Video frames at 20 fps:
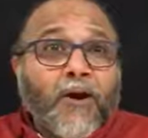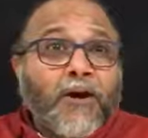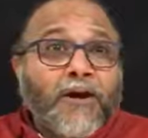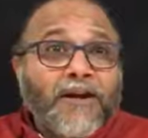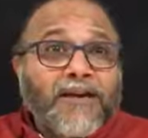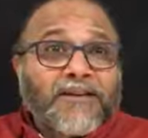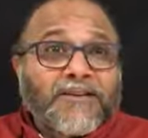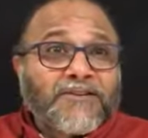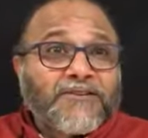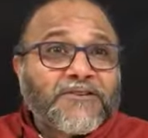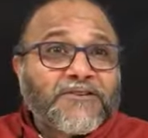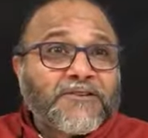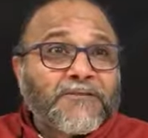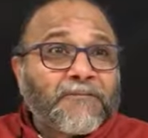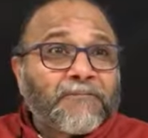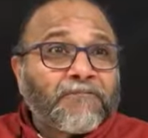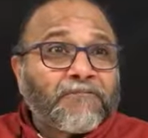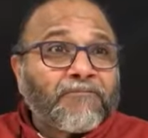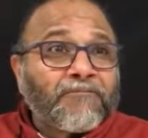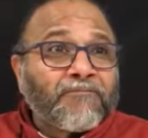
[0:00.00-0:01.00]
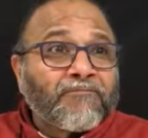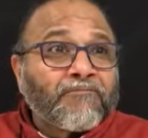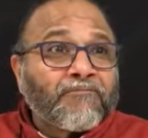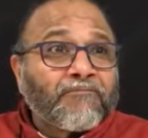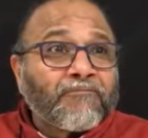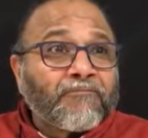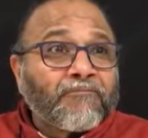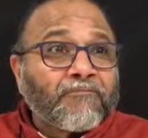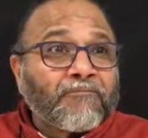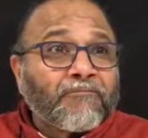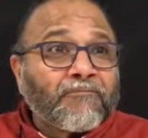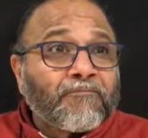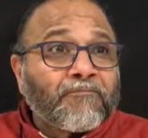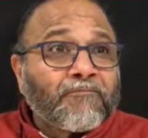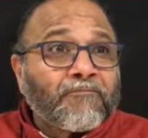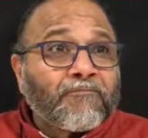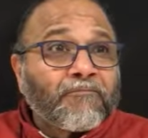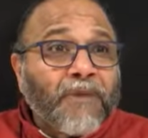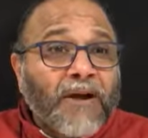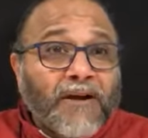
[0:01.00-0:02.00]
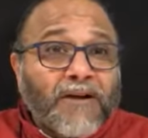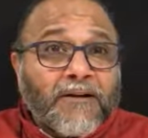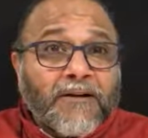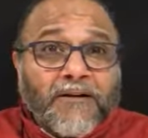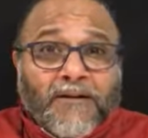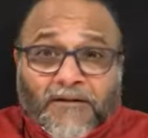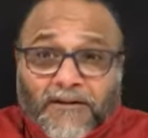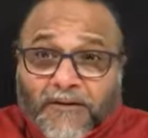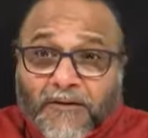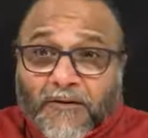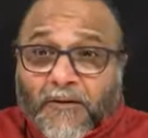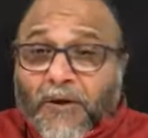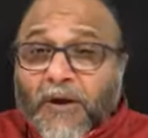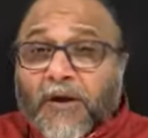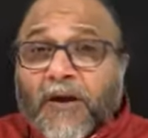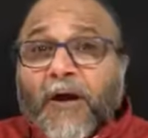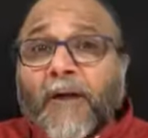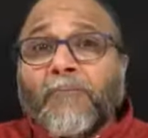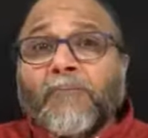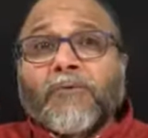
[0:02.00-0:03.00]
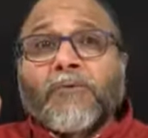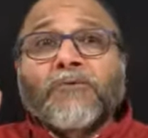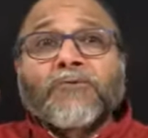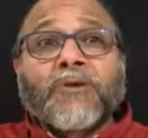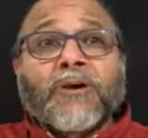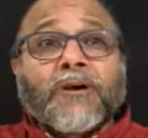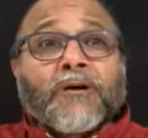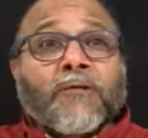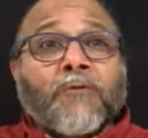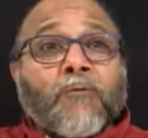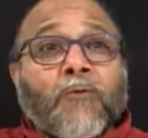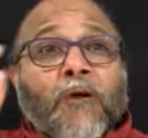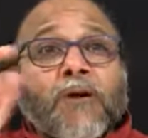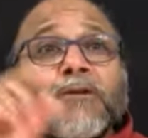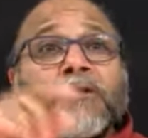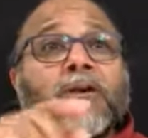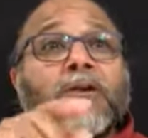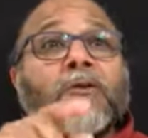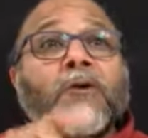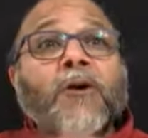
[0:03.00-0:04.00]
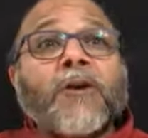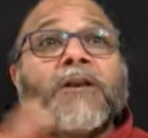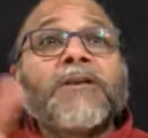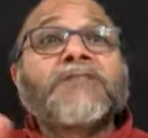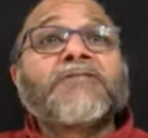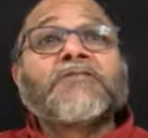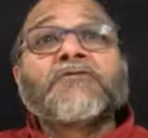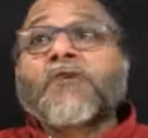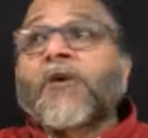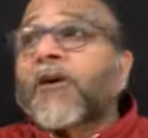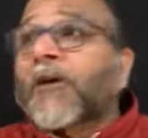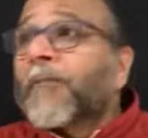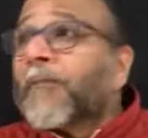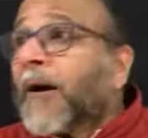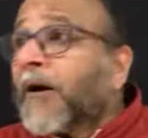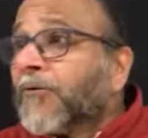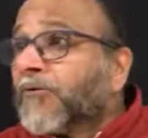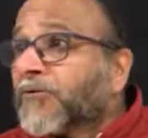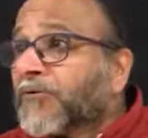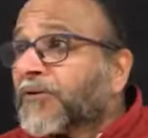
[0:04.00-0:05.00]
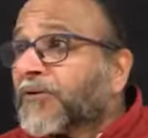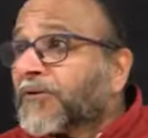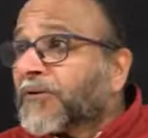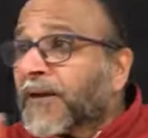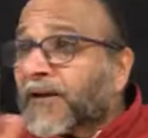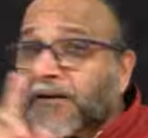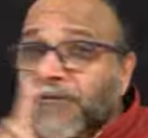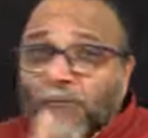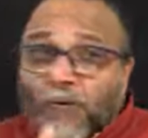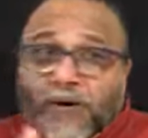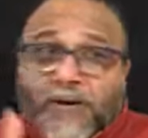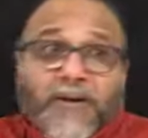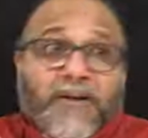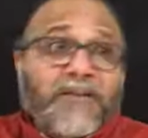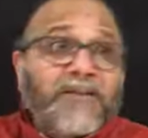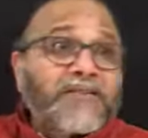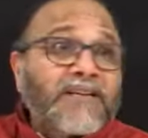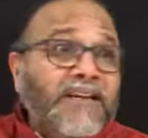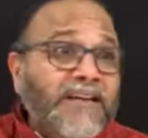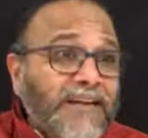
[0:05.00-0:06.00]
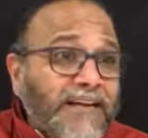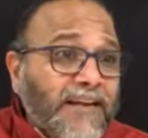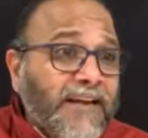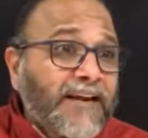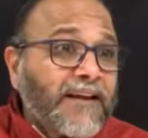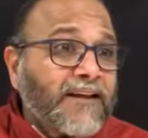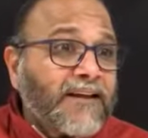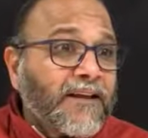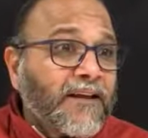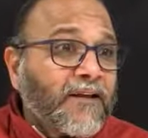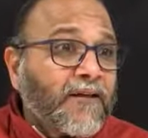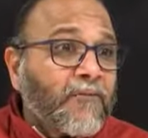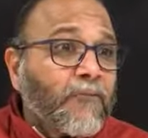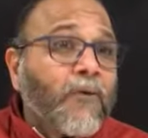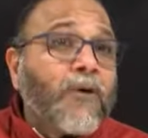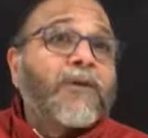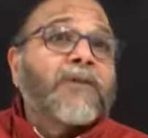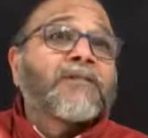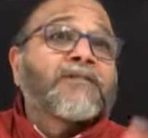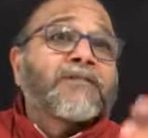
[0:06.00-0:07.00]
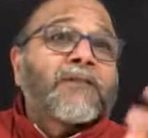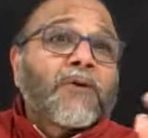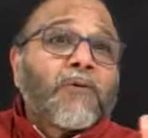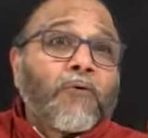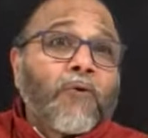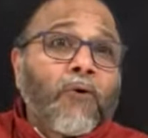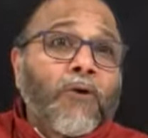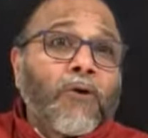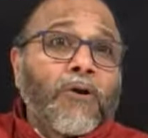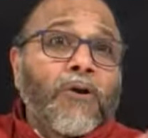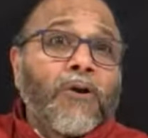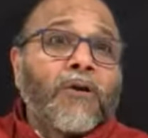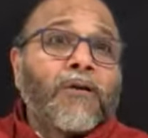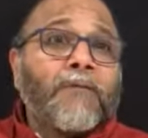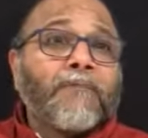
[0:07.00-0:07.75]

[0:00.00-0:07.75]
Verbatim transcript: knowledge, but you have come to the what the knowledge is all about, that what it is indicating, what is the goal.